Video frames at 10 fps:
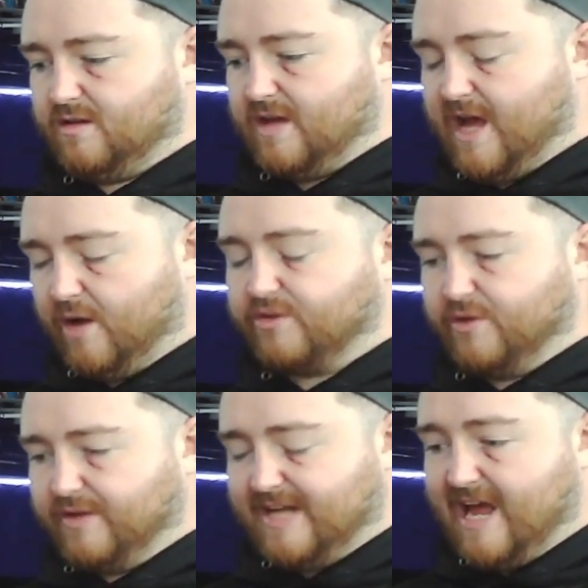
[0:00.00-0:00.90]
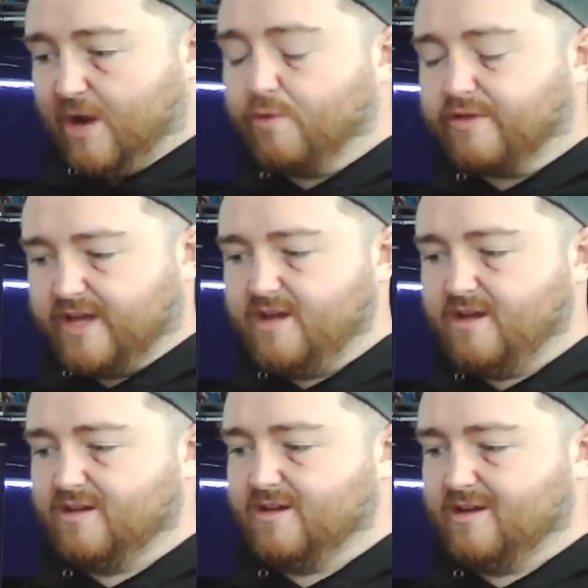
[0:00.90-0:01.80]

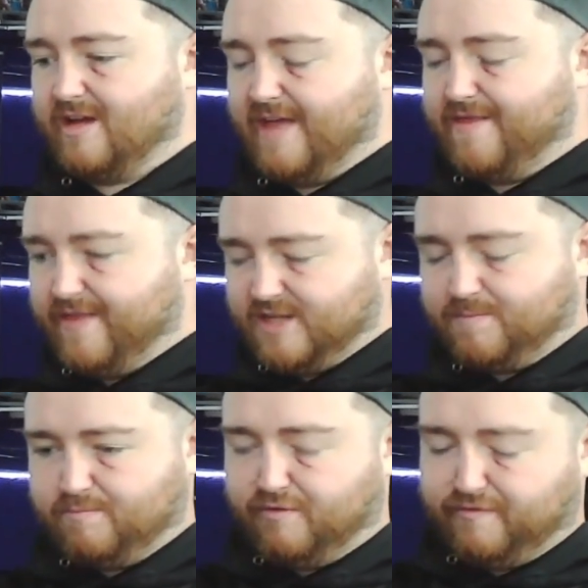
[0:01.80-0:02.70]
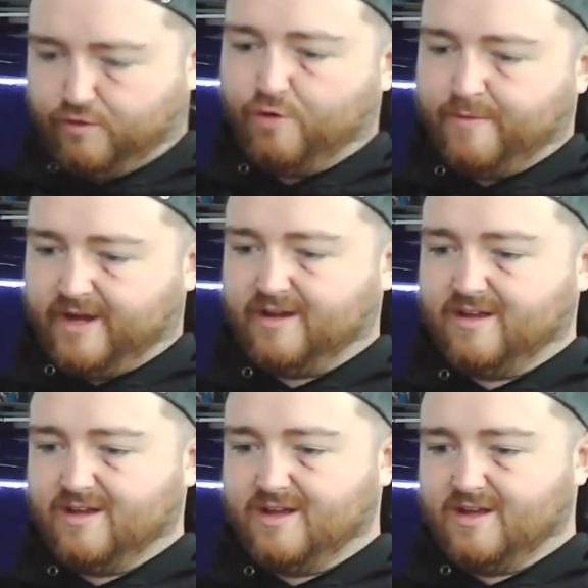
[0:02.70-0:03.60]
healthy and there's performing.
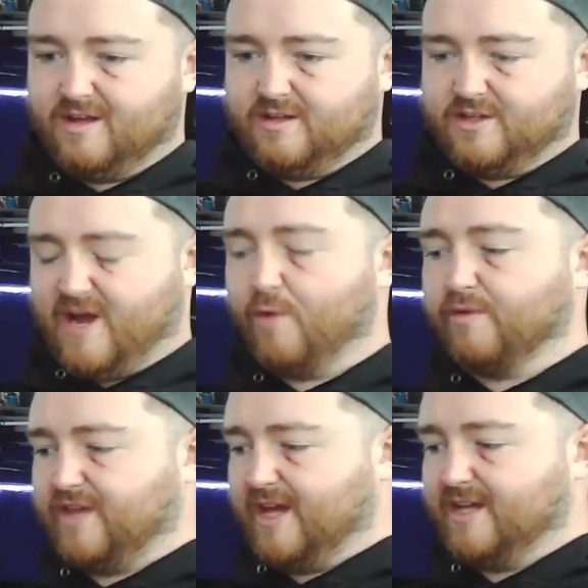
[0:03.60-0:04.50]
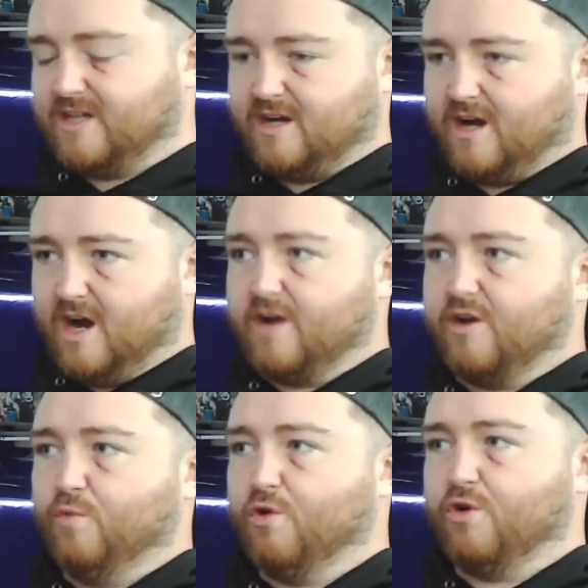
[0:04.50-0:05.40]
So healthy is I
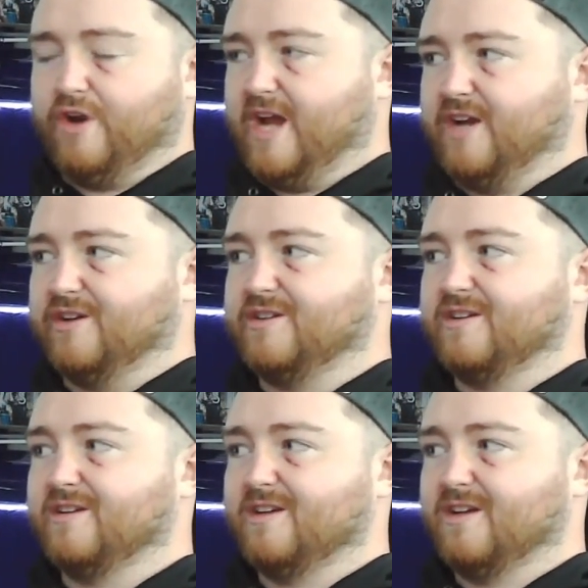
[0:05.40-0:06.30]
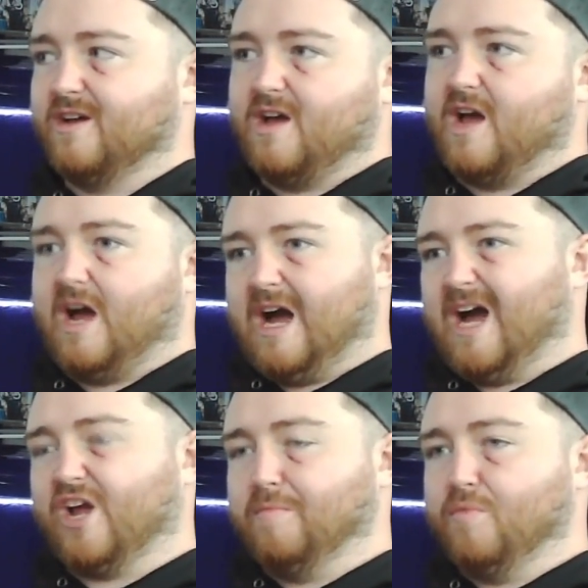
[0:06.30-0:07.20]
can walk unaided.
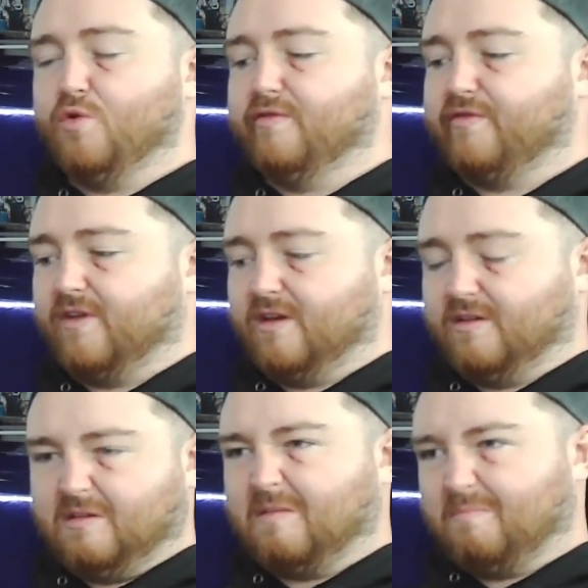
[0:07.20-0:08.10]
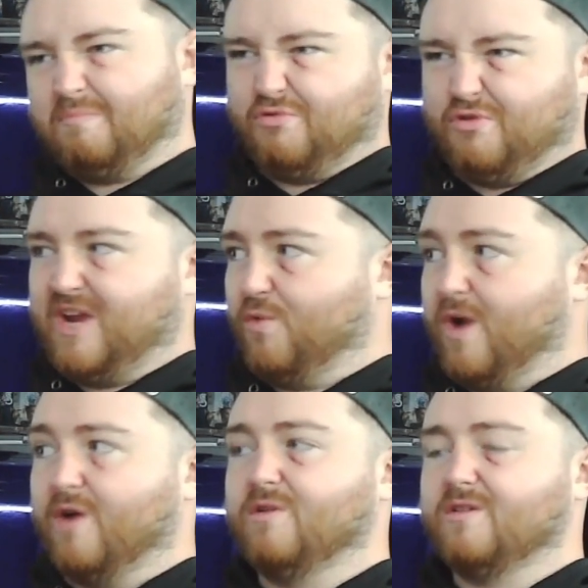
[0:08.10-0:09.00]
I can move pretty
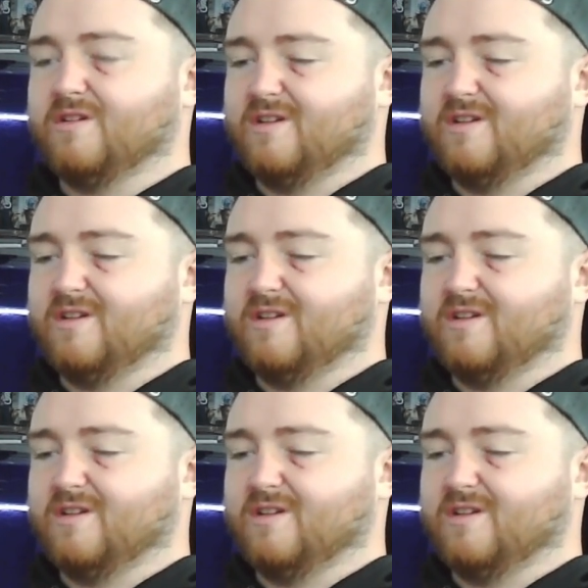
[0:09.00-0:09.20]
well.